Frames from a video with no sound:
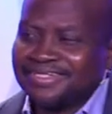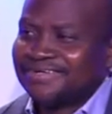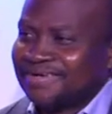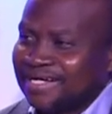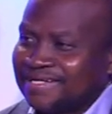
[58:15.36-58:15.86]

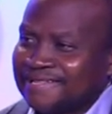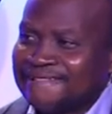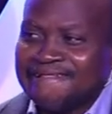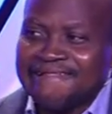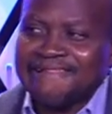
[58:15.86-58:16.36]
All right,
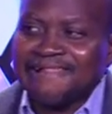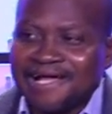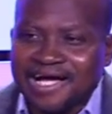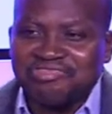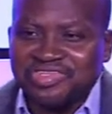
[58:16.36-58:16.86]

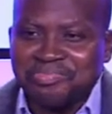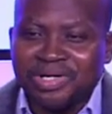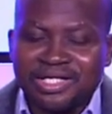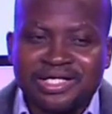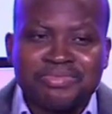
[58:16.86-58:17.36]
after
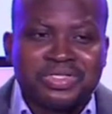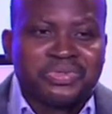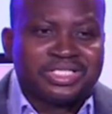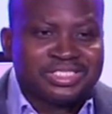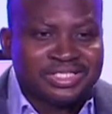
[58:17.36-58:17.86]
pandemic,
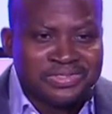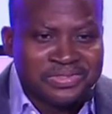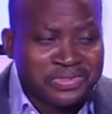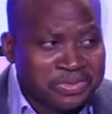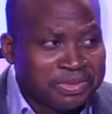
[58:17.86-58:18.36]
we're still going to
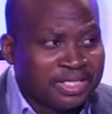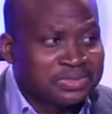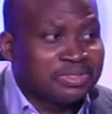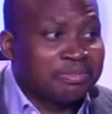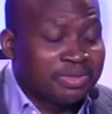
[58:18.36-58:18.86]
go back
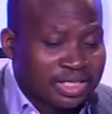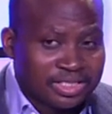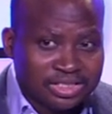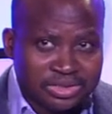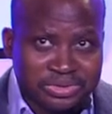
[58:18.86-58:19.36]
to our
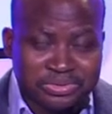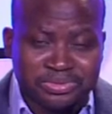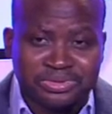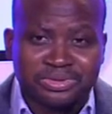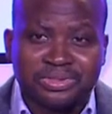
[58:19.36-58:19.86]
parking issue.
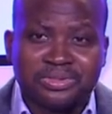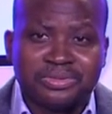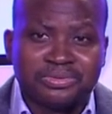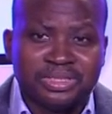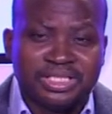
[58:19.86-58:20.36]
So
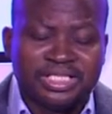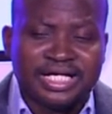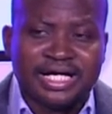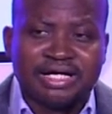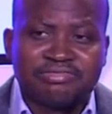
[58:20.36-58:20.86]
we
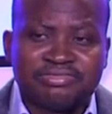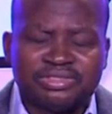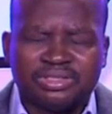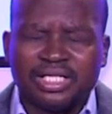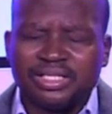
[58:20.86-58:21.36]
have
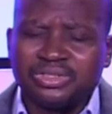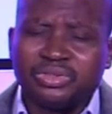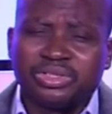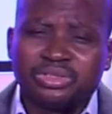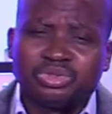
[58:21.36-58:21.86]
started
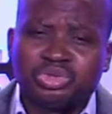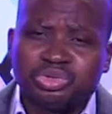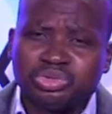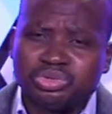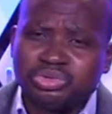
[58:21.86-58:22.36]
talking
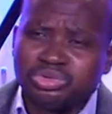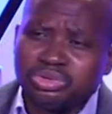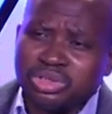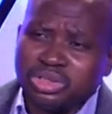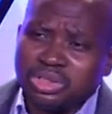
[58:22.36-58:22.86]
to
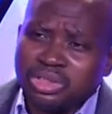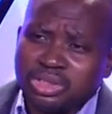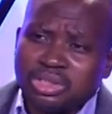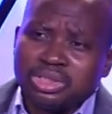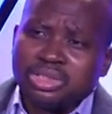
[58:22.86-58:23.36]

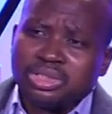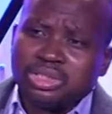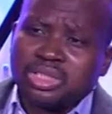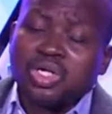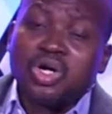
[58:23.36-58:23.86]

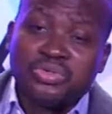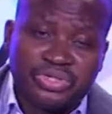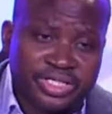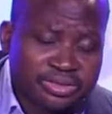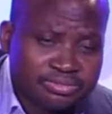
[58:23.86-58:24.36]
the
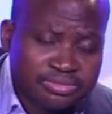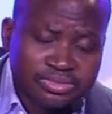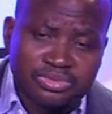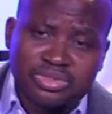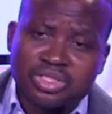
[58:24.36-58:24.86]
Conrail.
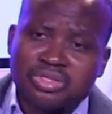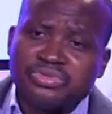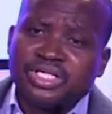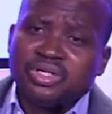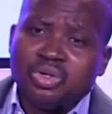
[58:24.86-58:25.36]

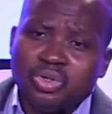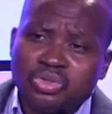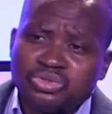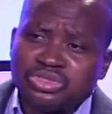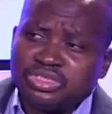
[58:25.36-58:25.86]
Conrail
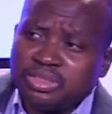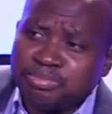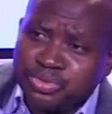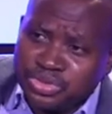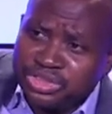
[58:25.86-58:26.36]
owns the
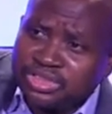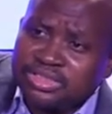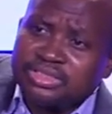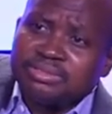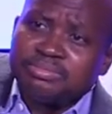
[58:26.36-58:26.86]

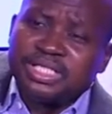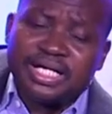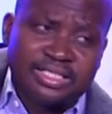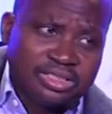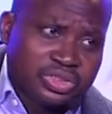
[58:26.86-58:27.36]
bushes
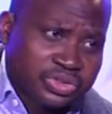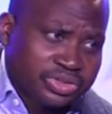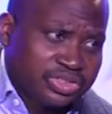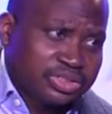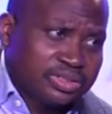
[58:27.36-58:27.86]
behind the
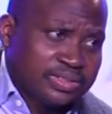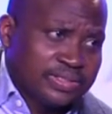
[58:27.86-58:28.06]
church.